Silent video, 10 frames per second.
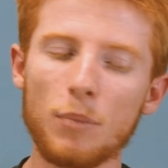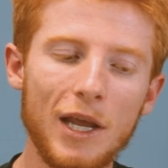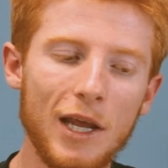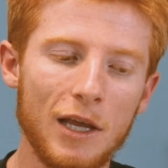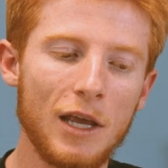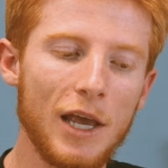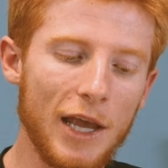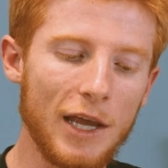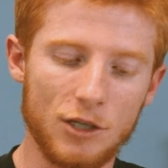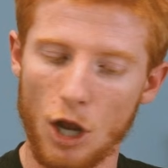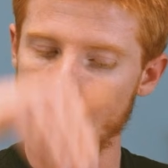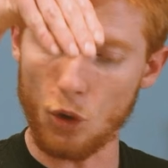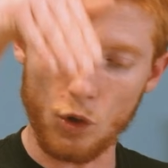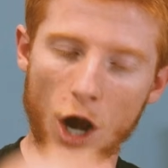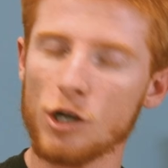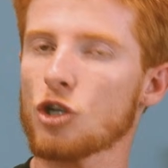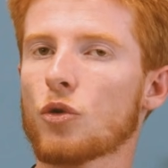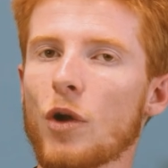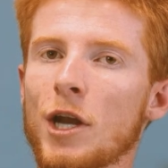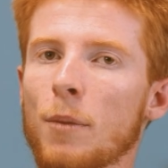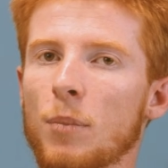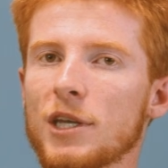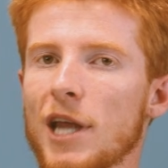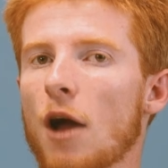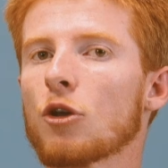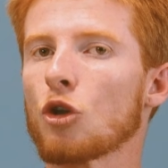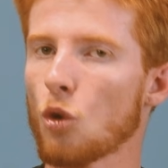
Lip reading: being is you're not straight up and down.